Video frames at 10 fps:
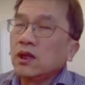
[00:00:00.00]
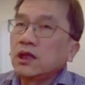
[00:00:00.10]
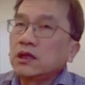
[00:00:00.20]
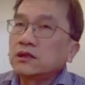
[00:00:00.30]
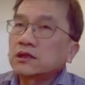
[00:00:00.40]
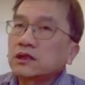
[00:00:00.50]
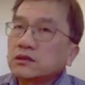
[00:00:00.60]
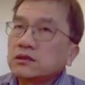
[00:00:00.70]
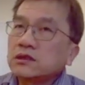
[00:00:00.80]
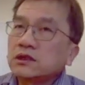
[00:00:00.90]
And
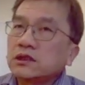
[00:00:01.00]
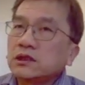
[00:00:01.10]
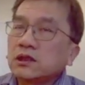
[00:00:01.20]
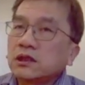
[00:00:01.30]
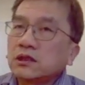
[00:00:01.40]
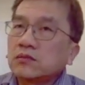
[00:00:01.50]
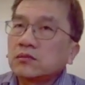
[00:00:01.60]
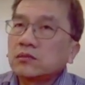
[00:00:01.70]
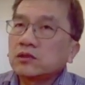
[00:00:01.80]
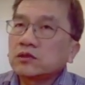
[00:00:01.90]
currently,
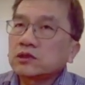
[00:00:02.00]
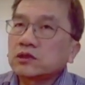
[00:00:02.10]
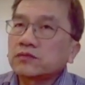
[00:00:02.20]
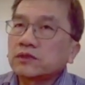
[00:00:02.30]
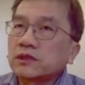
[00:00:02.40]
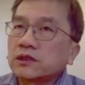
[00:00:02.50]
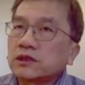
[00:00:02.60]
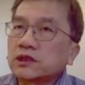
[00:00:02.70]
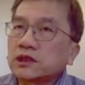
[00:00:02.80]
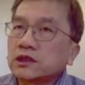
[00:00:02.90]
most of
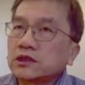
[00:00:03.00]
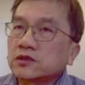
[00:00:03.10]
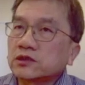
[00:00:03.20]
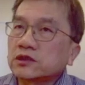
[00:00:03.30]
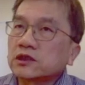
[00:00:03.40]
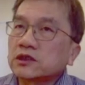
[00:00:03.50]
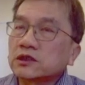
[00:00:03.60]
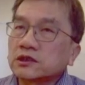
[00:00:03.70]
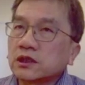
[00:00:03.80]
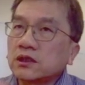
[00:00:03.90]
Chinese translation
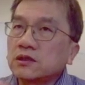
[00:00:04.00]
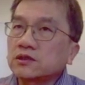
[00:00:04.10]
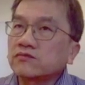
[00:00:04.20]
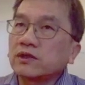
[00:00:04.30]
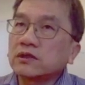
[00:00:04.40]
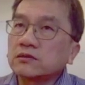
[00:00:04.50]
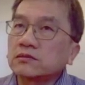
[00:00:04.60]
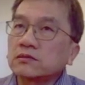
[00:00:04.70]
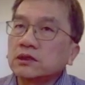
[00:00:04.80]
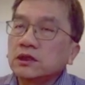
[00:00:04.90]
scholars
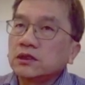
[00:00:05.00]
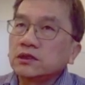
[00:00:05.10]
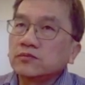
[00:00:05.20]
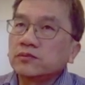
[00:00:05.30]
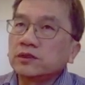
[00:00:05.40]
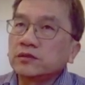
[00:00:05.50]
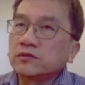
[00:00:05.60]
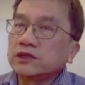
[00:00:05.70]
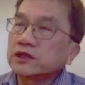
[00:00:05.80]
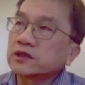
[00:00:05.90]
follow the
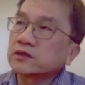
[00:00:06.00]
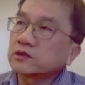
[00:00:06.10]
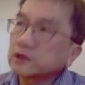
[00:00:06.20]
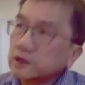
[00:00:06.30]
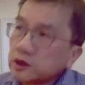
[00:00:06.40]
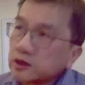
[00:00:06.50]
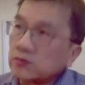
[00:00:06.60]
Western tradition.